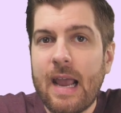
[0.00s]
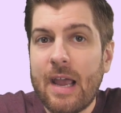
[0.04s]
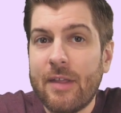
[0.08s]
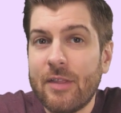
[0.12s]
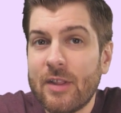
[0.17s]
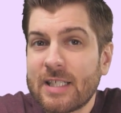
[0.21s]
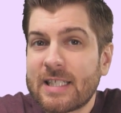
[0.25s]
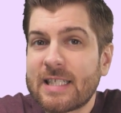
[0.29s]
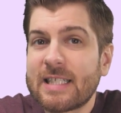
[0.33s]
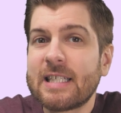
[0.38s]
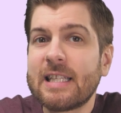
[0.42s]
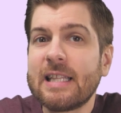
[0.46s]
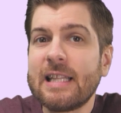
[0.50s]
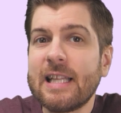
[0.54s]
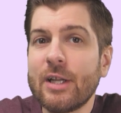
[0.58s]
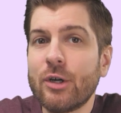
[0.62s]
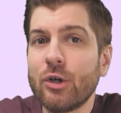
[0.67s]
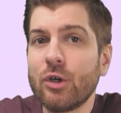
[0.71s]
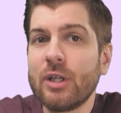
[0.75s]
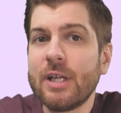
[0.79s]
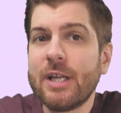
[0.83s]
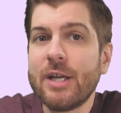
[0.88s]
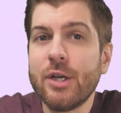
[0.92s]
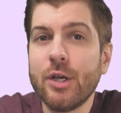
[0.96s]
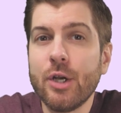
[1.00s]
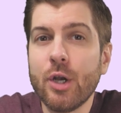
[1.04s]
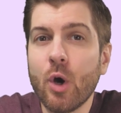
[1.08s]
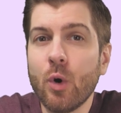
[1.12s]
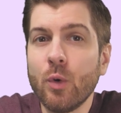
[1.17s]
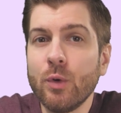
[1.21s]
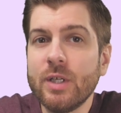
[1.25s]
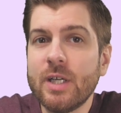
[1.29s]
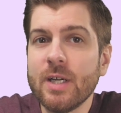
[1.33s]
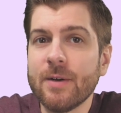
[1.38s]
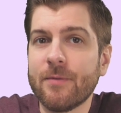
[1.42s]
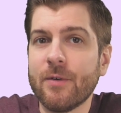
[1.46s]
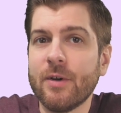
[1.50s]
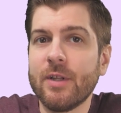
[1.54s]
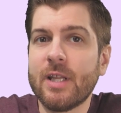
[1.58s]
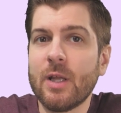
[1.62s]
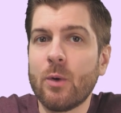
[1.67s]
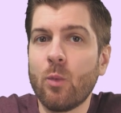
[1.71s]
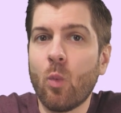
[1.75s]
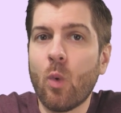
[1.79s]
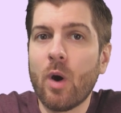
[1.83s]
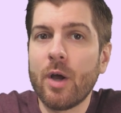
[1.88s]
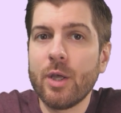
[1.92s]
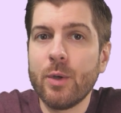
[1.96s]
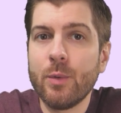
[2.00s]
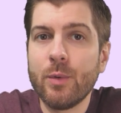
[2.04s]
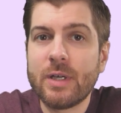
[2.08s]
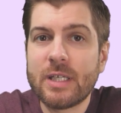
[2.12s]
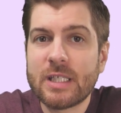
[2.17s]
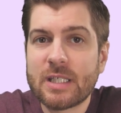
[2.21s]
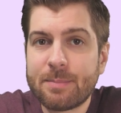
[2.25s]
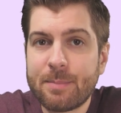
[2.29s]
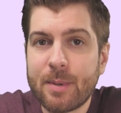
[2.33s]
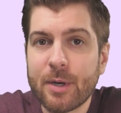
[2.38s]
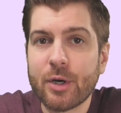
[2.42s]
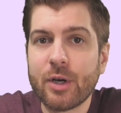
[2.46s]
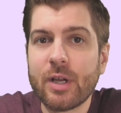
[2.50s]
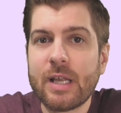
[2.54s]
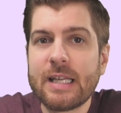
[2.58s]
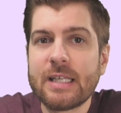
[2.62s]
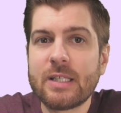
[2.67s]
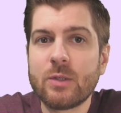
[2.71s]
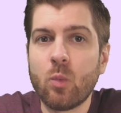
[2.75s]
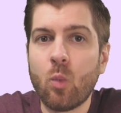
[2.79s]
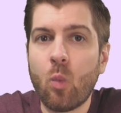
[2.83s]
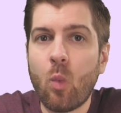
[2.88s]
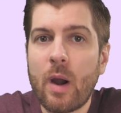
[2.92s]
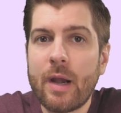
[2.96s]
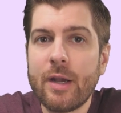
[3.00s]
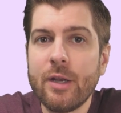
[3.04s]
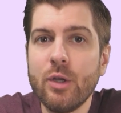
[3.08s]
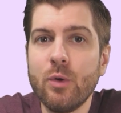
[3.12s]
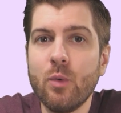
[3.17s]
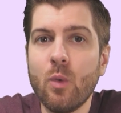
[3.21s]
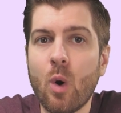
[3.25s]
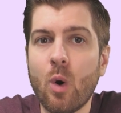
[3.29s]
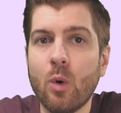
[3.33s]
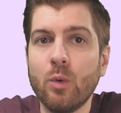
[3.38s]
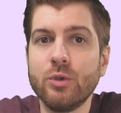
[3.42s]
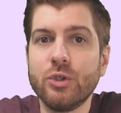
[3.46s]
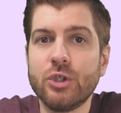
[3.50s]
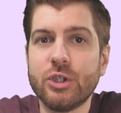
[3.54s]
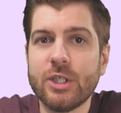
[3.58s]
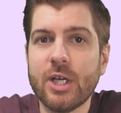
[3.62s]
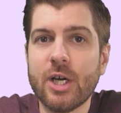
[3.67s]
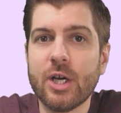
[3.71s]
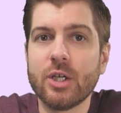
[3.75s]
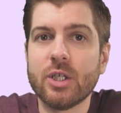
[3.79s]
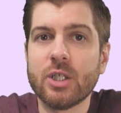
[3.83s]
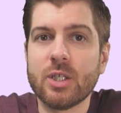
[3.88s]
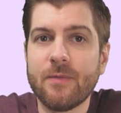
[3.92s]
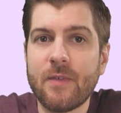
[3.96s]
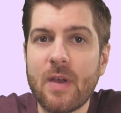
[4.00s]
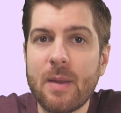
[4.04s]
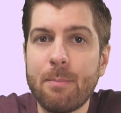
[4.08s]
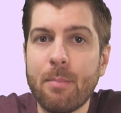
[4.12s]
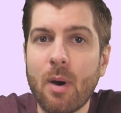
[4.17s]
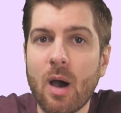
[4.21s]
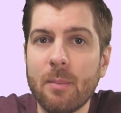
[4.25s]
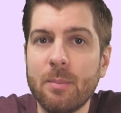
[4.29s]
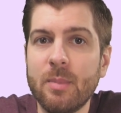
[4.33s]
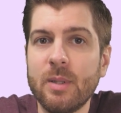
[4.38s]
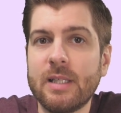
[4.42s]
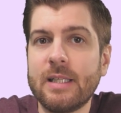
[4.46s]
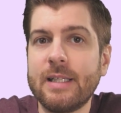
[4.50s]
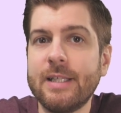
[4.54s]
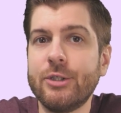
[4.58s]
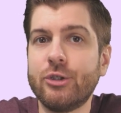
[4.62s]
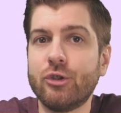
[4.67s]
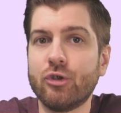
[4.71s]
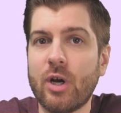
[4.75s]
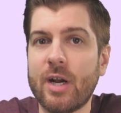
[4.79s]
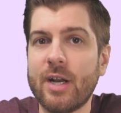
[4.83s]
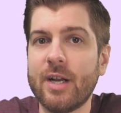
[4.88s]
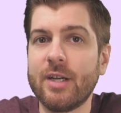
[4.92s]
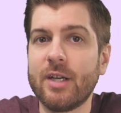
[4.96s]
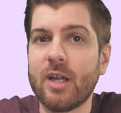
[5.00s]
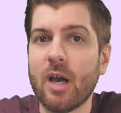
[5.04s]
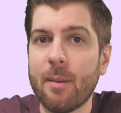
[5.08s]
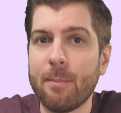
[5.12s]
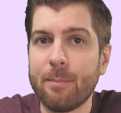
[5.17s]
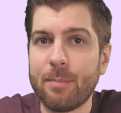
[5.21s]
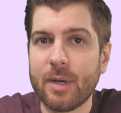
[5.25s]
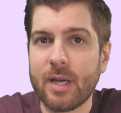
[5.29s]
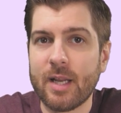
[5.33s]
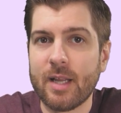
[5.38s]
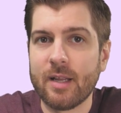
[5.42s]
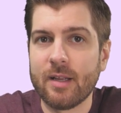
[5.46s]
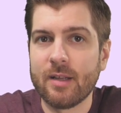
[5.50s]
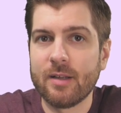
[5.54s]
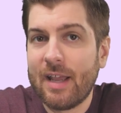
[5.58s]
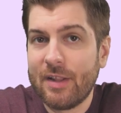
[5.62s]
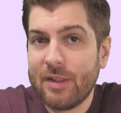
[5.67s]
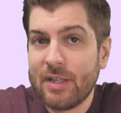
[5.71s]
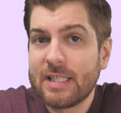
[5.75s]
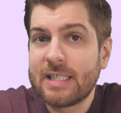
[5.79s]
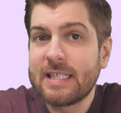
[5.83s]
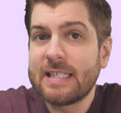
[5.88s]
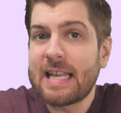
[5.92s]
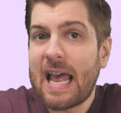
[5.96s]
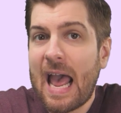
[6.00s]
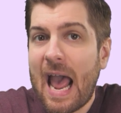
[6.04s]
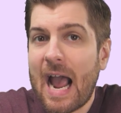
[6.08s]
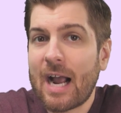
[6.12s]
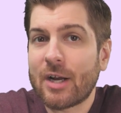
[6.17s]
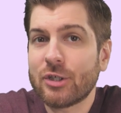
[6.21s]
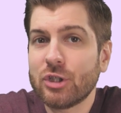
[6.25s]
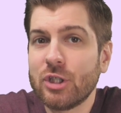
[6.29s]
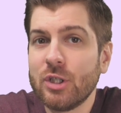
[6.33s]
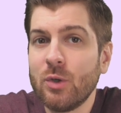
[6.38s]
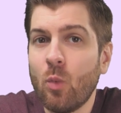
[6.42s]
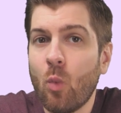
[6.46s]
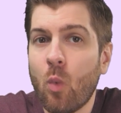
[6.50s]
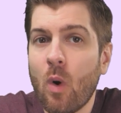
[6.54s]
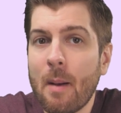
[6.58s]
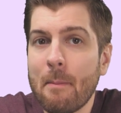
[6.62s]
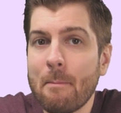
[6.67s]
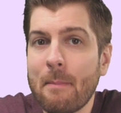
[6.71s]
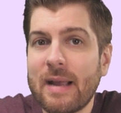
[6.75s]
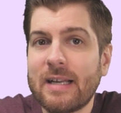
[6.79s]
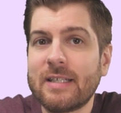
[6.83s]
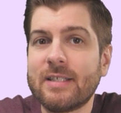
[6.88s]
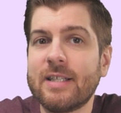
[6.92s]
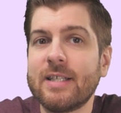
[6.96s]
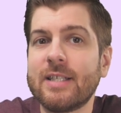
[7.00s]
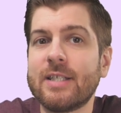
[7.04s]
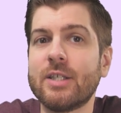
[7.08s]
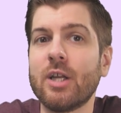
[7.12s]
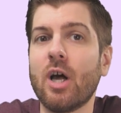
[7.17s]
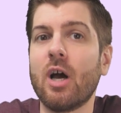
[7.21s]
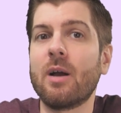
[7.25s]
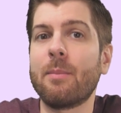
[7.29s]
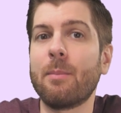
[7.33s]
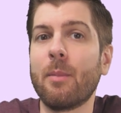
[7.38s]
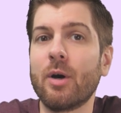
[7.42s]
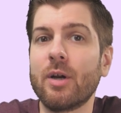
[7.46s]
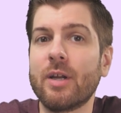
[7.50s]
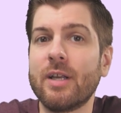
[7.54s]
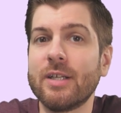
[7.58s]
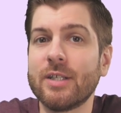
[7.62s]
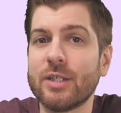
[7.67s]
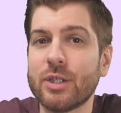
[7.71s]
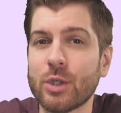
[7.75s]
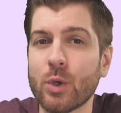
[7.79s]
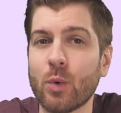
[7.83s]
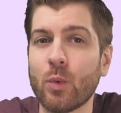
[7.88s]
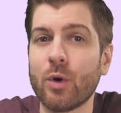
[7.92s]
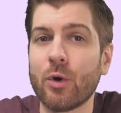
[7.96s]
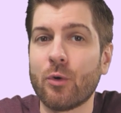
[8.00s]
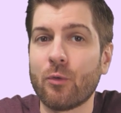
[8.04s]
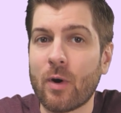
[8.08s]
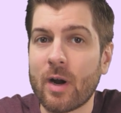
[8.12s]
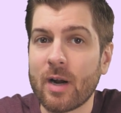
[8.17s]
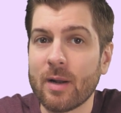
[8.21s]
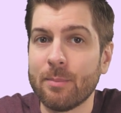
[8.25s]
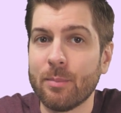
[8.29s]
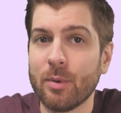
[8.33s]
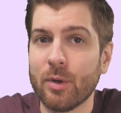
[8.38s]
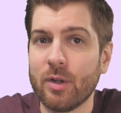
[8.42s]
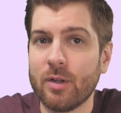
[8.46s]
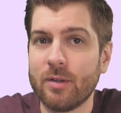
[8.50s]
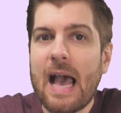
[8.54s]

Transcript: And this is literally no different than what you experience when you own shares of a publicly traded company. And this is actually what makes the stock market so incredible.